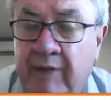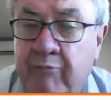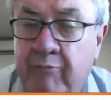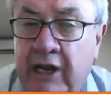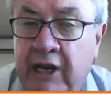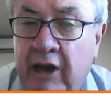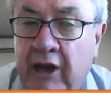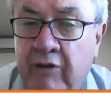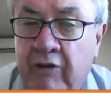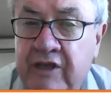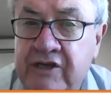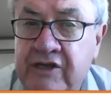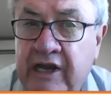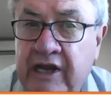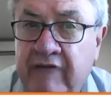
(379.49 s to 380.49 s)
below
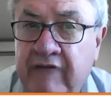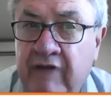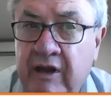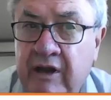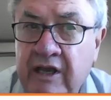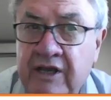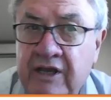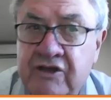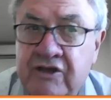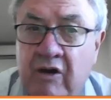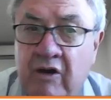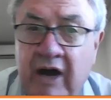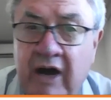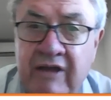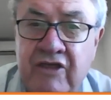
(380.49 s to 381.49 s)
this level.
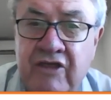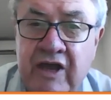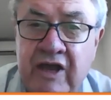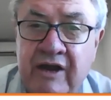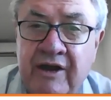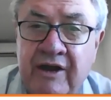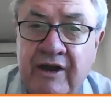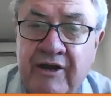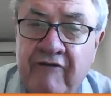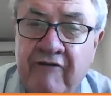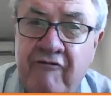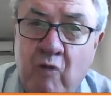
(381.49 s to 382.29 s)
So I think for